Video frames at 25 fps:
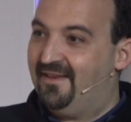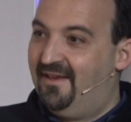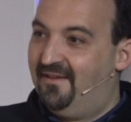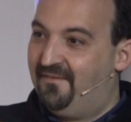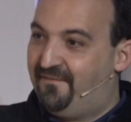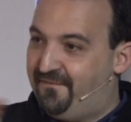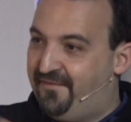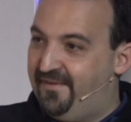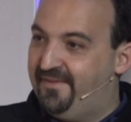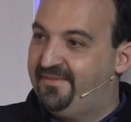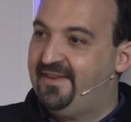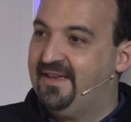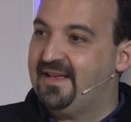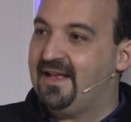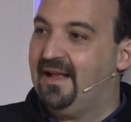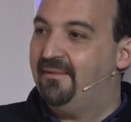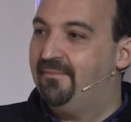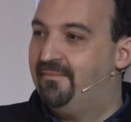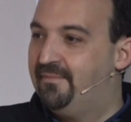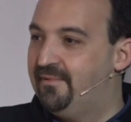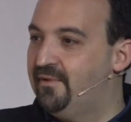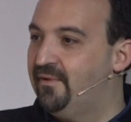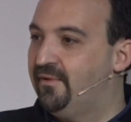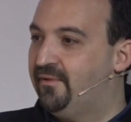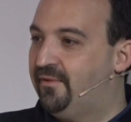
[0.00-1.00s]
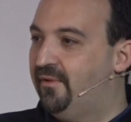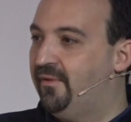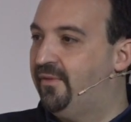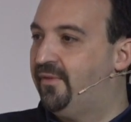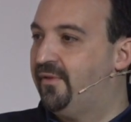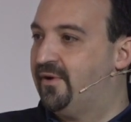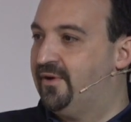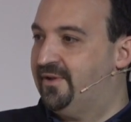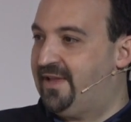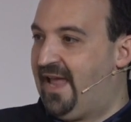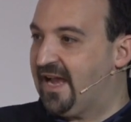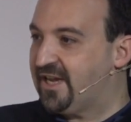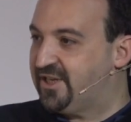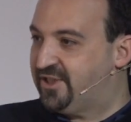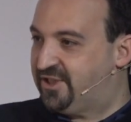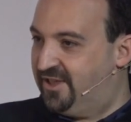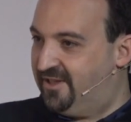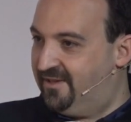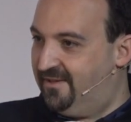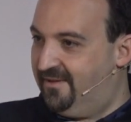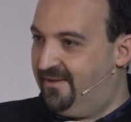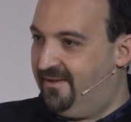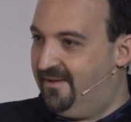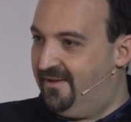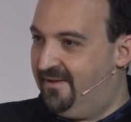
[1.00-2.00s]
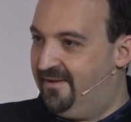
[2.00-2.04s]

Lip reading: a physical Bluetooth connection